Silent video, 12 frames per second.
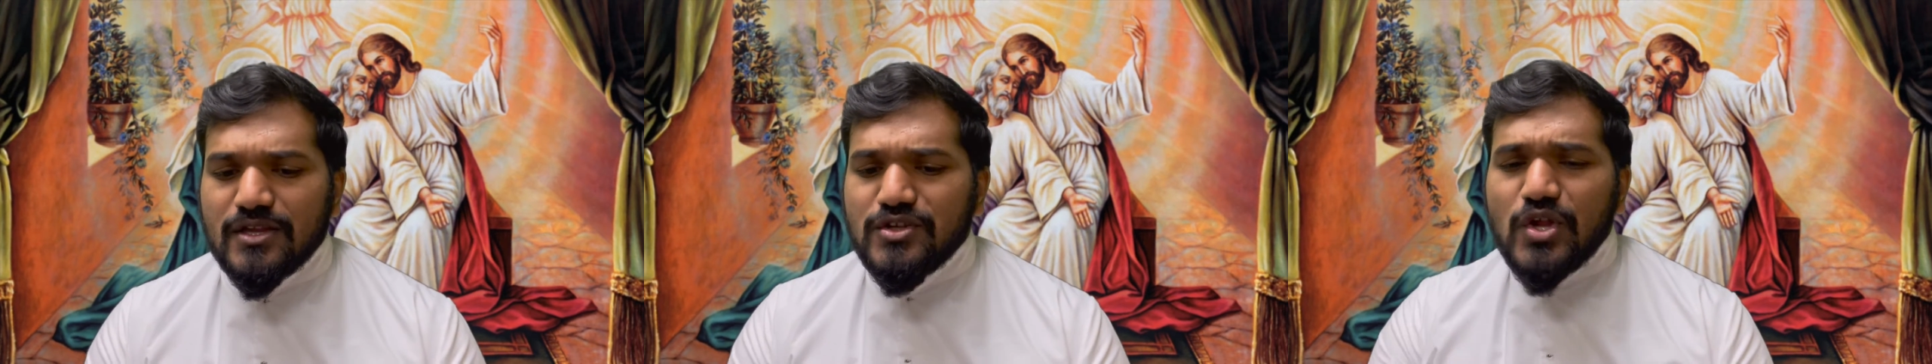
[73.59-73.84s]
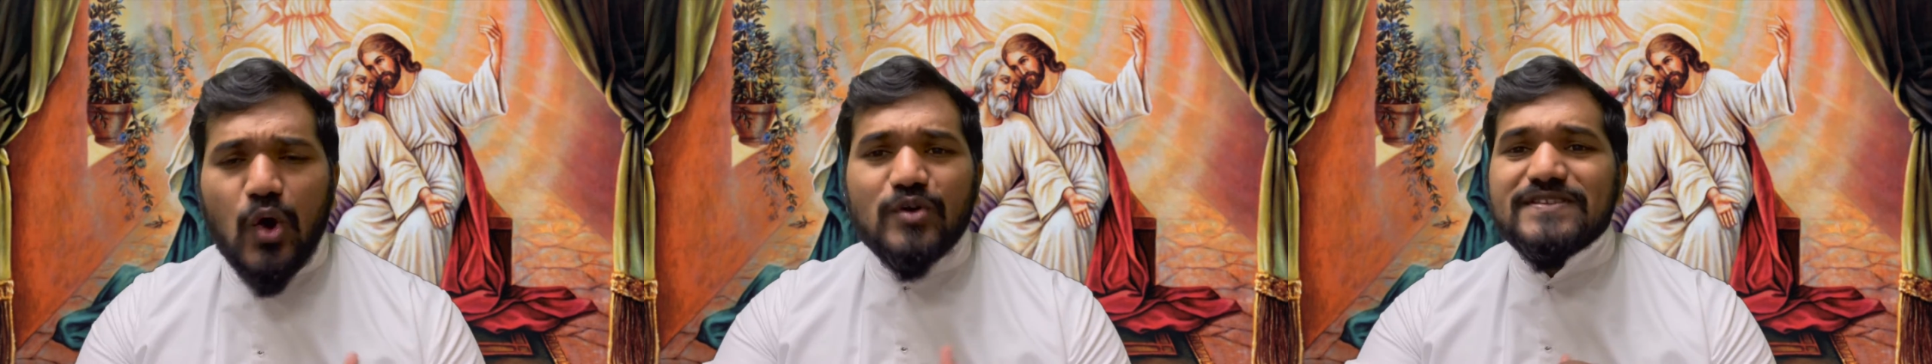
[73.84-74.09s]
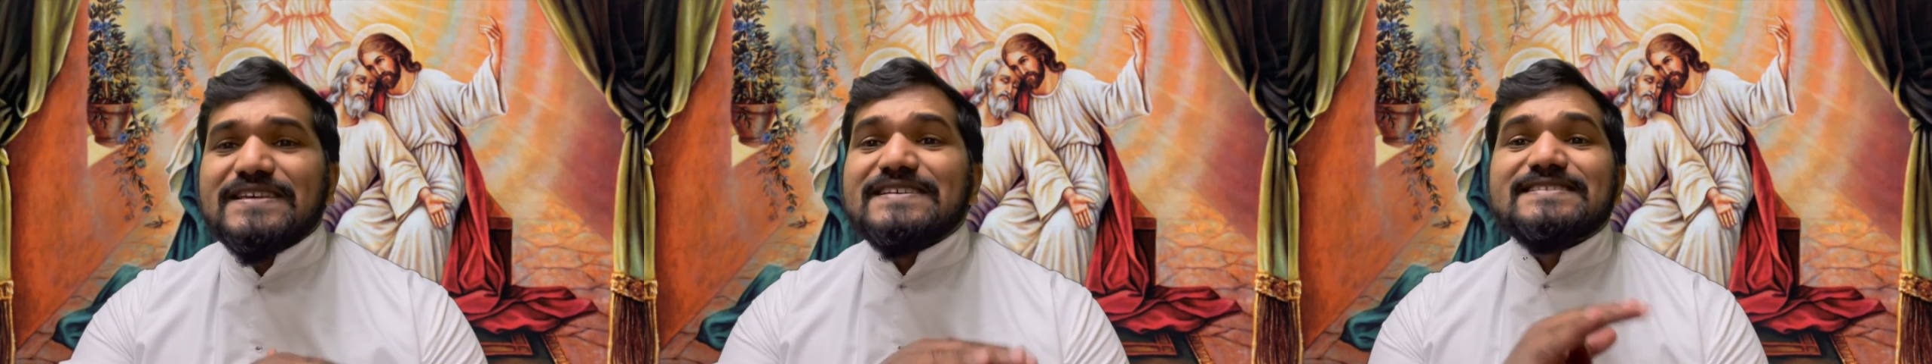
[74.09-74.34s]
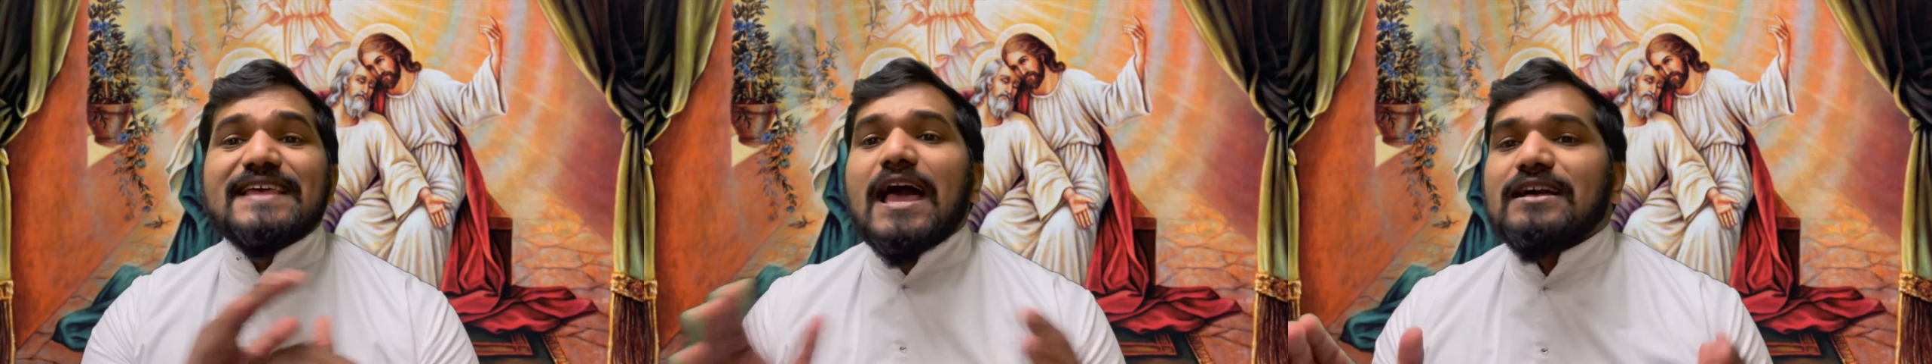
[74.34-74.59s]
No, it's
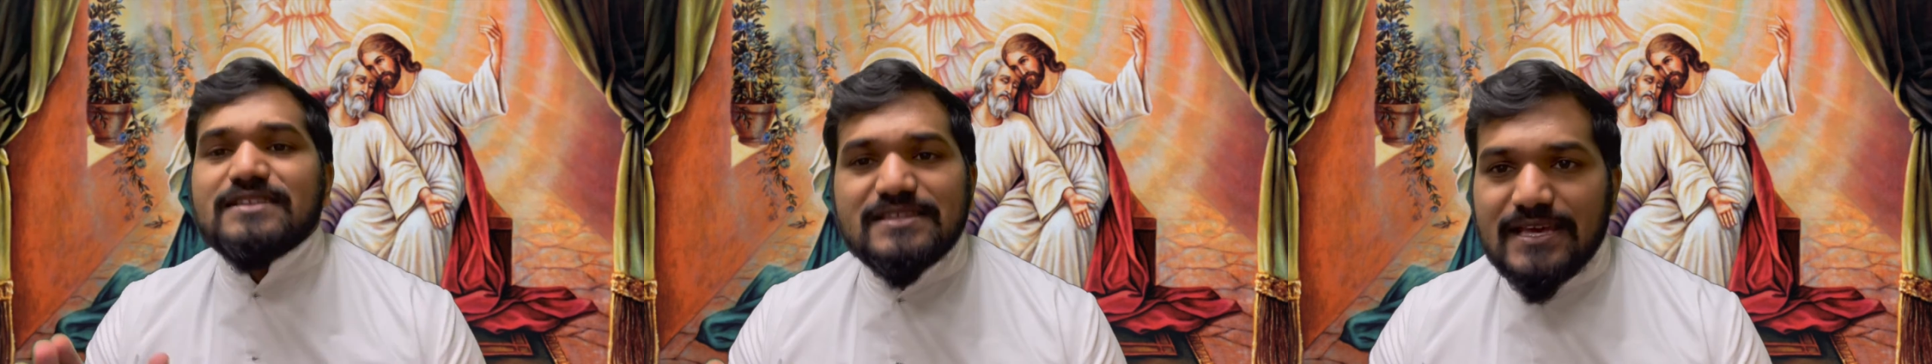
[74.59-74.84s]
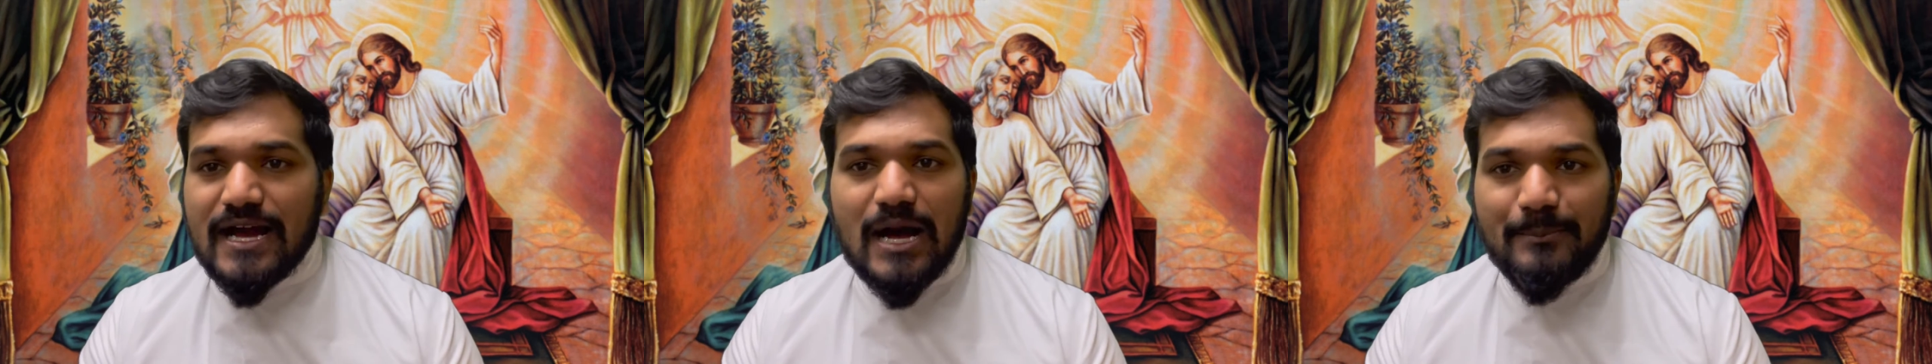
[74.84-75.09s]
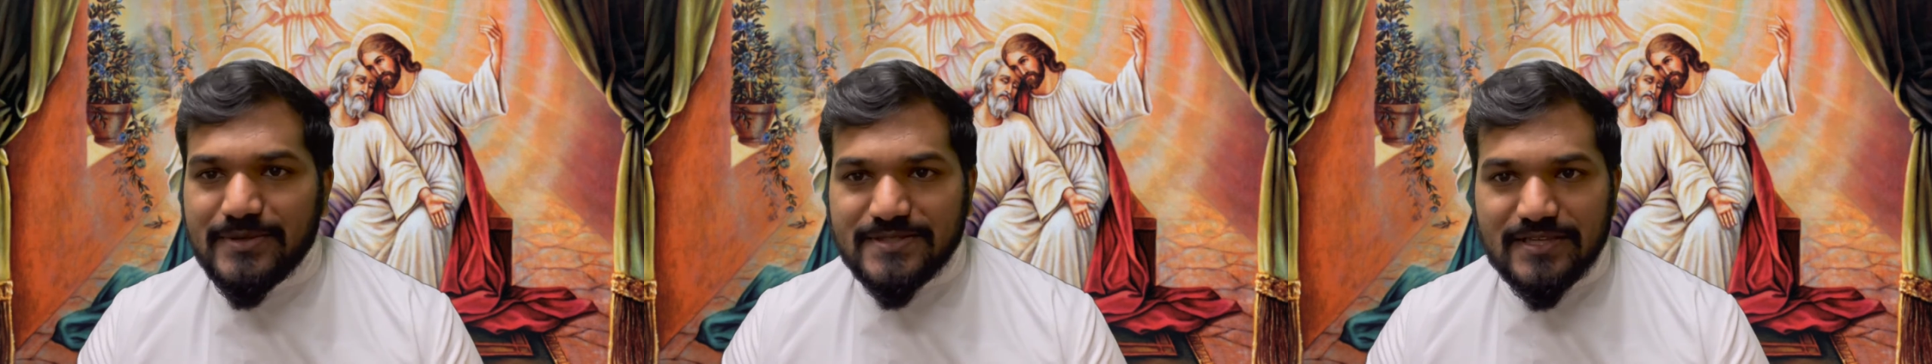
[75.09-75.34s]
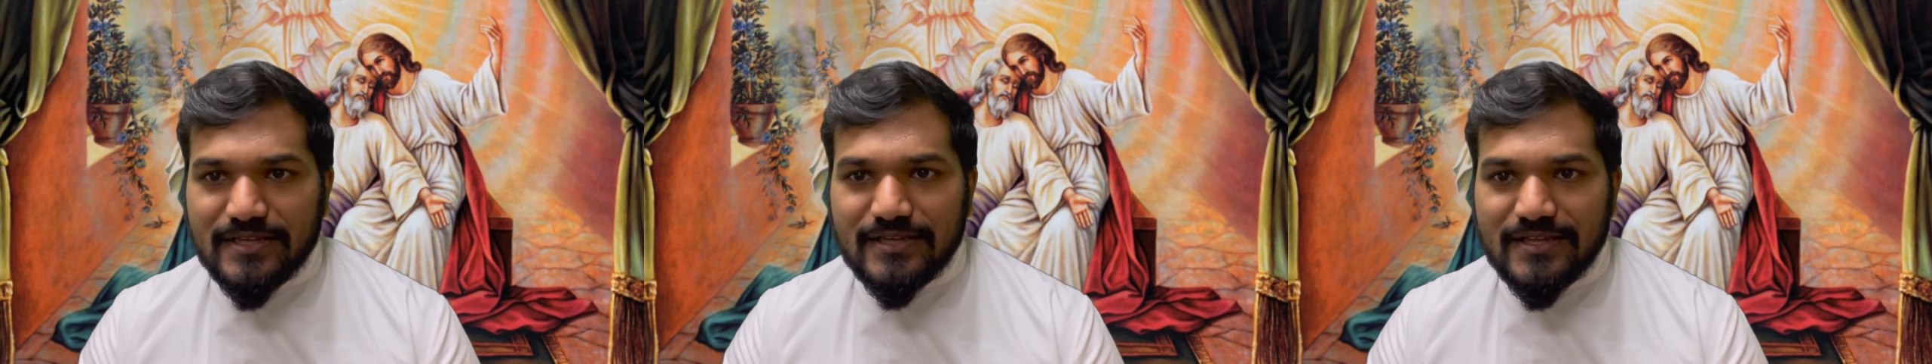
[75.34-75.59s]
exactly the
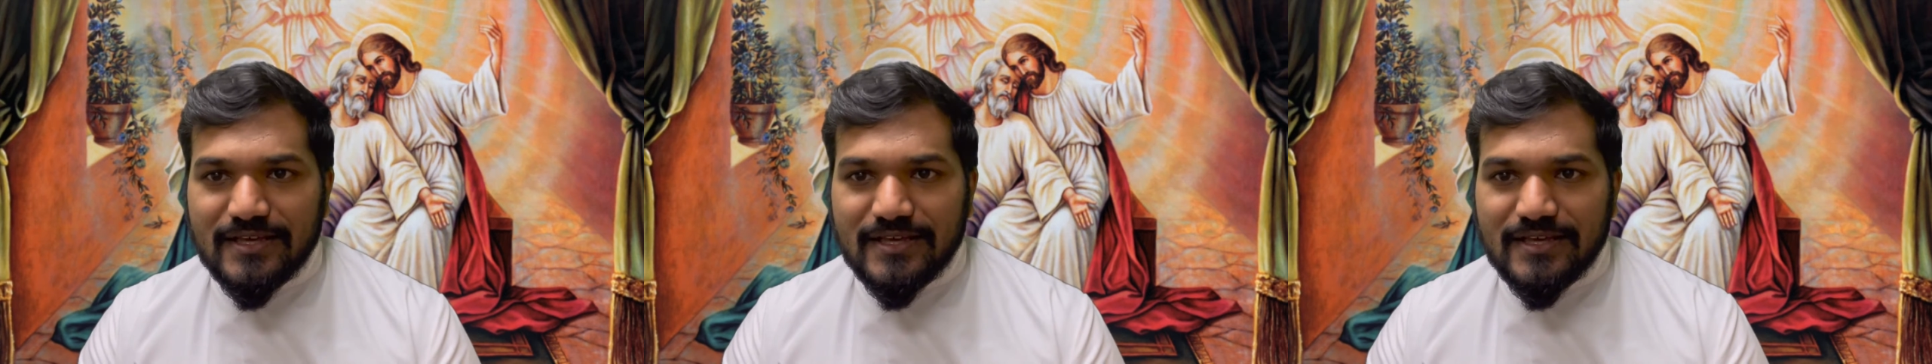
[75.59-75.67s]
opposite.